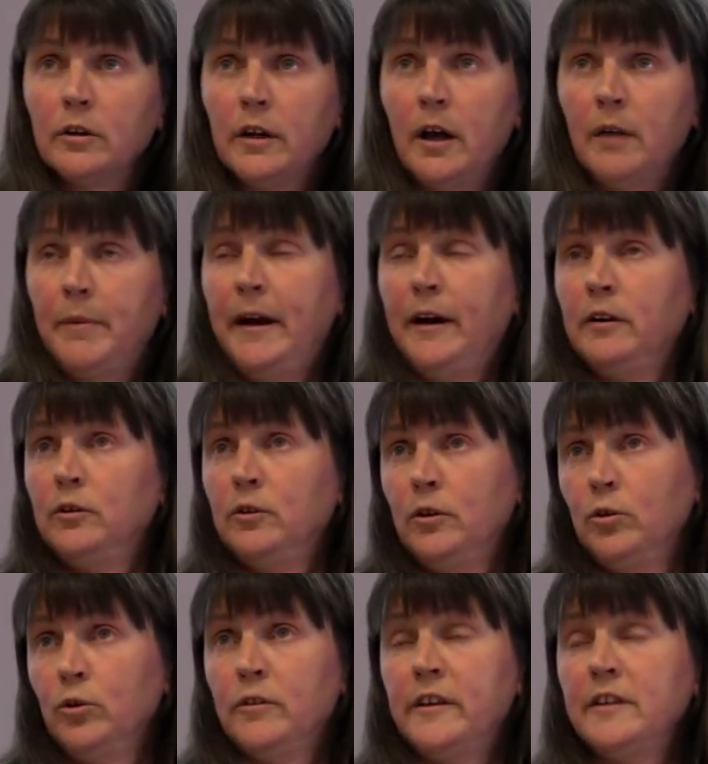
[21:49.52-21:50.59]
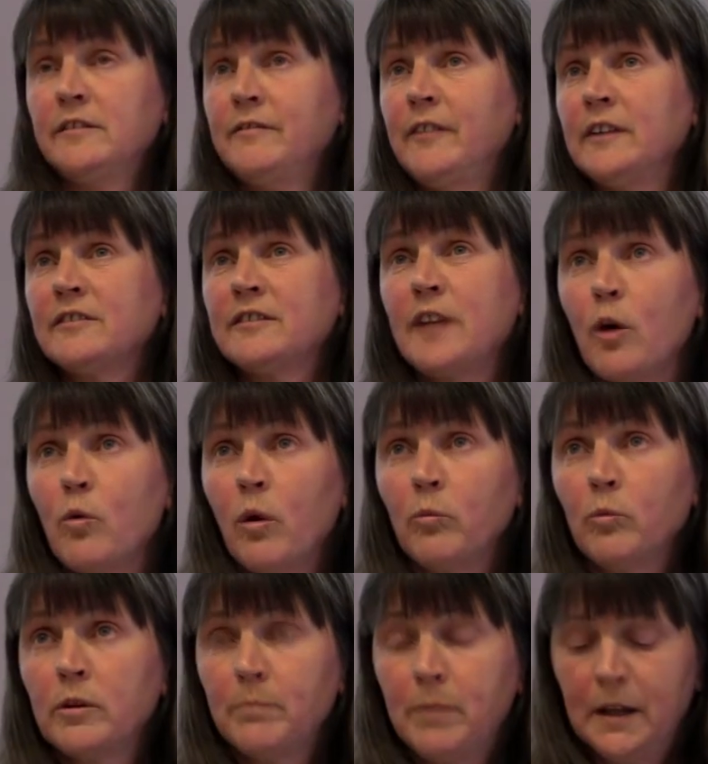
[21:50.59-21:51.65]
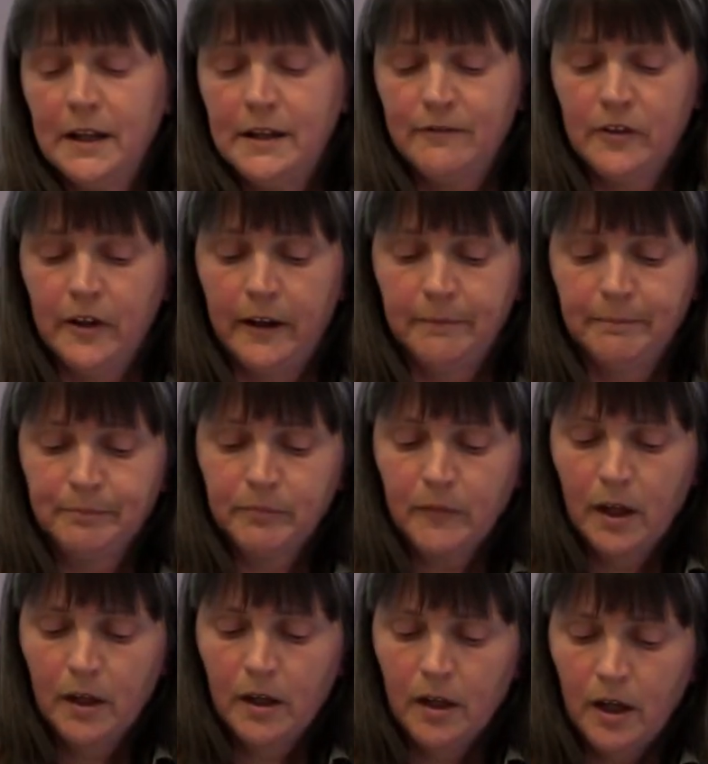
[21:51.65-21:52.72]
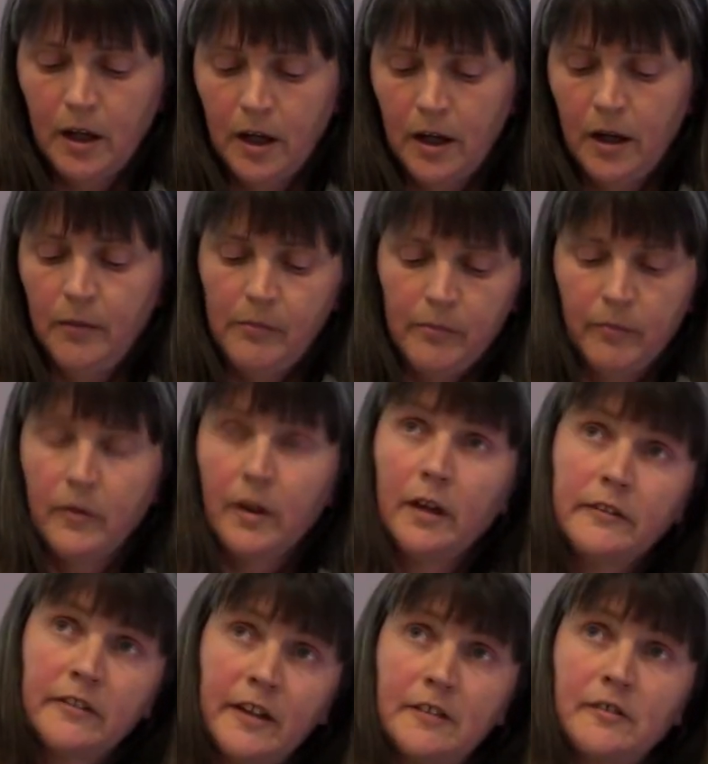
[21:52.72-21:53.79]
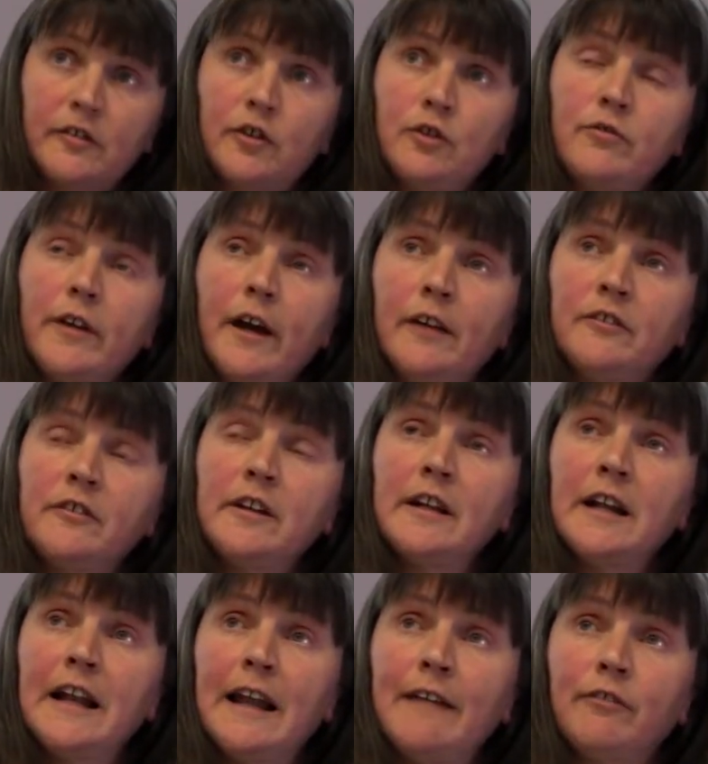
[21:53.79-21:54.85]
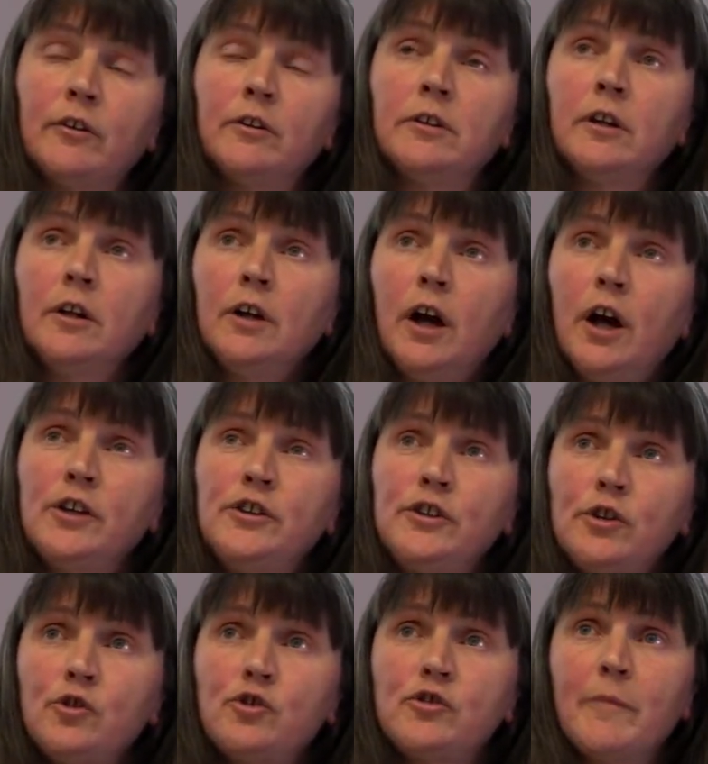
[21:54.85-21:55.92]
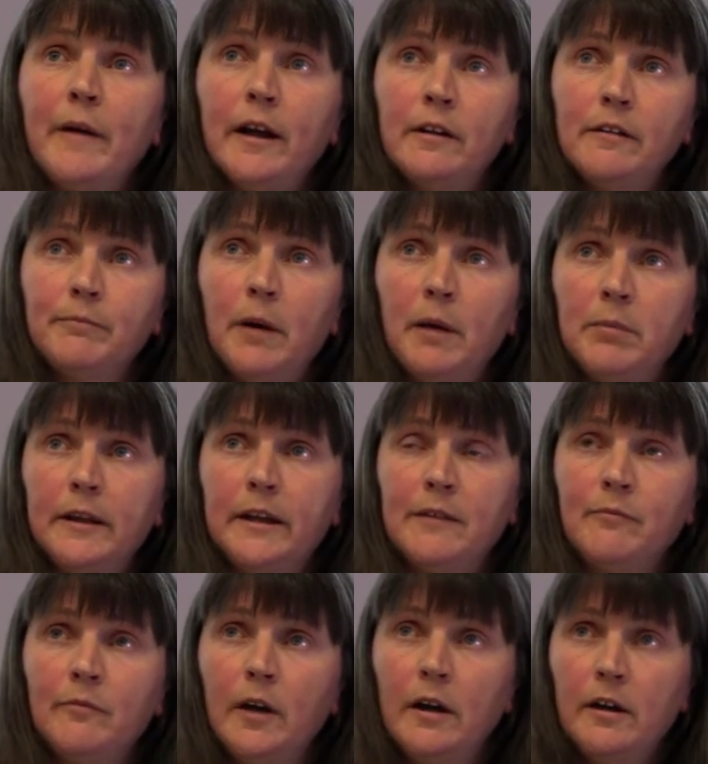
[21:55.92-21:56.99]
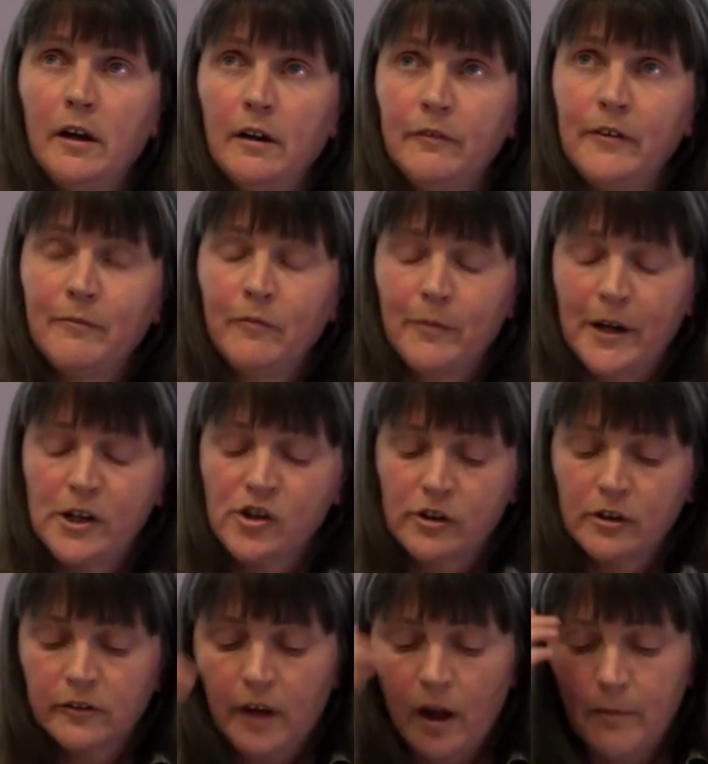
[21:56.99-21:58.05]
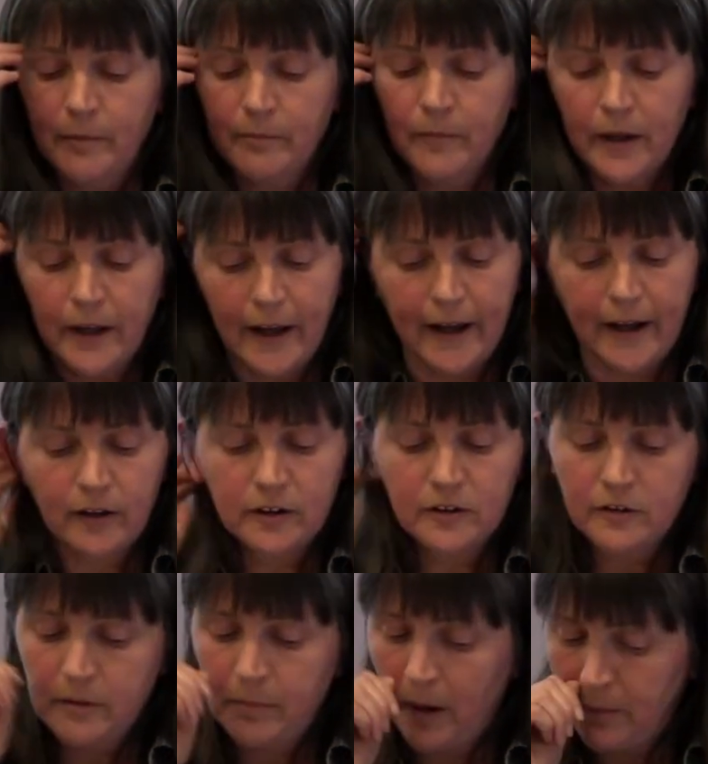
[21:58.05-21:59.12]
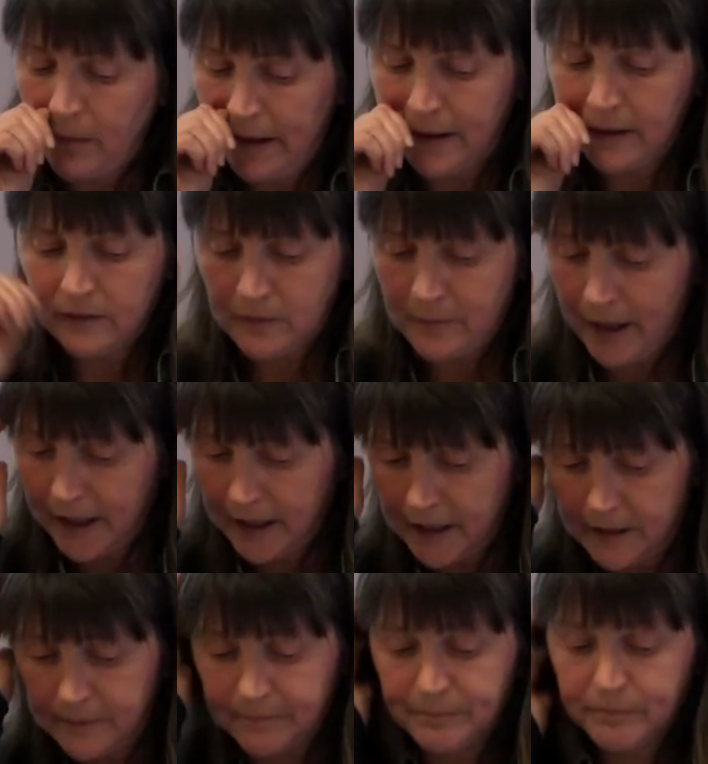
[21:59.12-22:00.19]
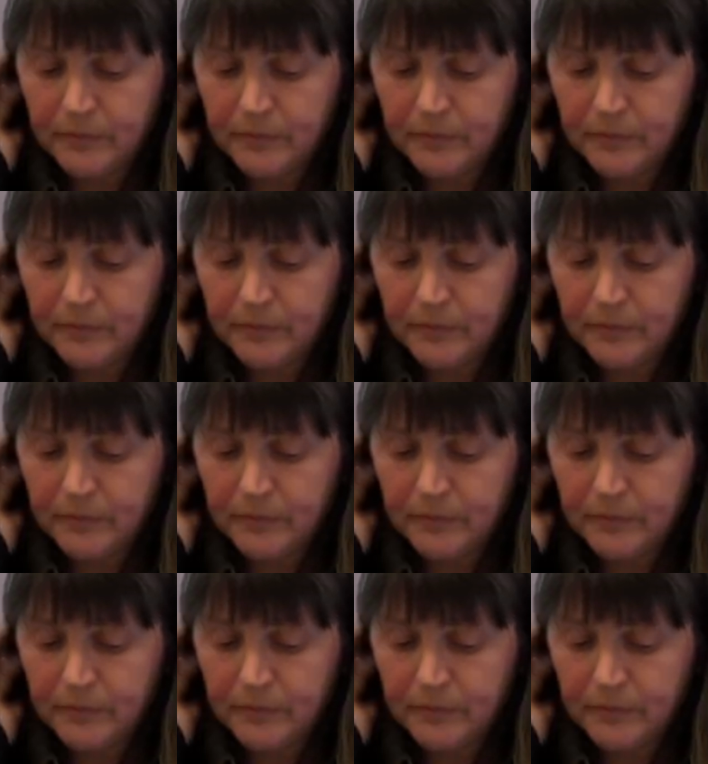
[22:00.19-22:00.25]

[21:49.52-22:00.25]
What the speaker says: about all of these events, no one would have believed it. Since 2011, a huge amount of public of information has come out into the public domain.